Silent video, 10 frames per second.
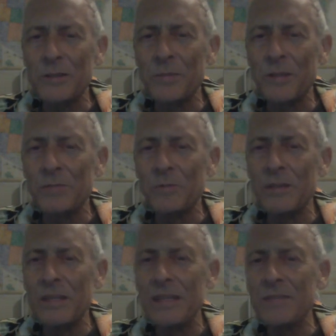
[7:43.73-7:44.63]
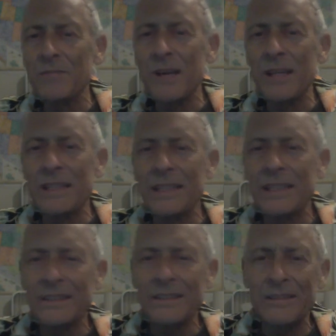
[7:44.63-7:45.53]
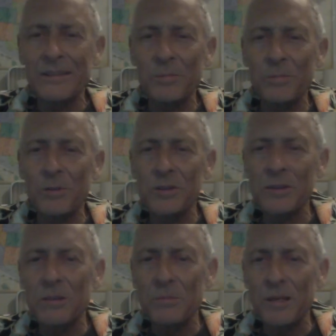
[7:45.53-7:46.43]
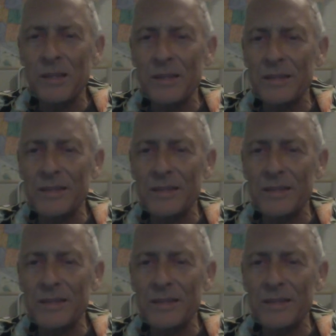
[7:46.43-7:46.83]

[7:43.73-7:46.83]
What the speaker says: but when they finally get to pushing the buttons,